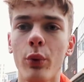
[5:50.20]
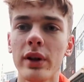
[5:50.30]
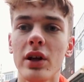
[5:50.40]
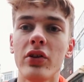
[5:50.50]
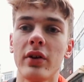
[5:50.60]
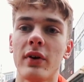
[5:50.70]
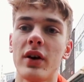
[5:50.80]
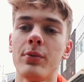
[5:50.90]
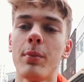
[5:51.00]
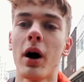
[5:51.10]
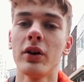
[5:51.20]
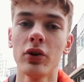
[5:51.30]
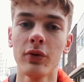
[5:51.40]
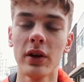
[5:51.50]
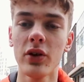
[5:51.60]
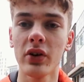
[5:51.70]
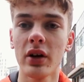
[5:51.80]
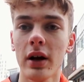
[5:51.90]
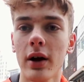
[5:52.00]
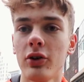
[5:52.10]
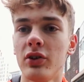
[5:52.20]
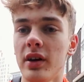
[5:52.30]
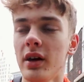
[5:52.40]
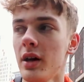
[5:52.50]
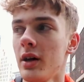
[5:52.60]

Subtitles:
when using this, but I do think using the clarity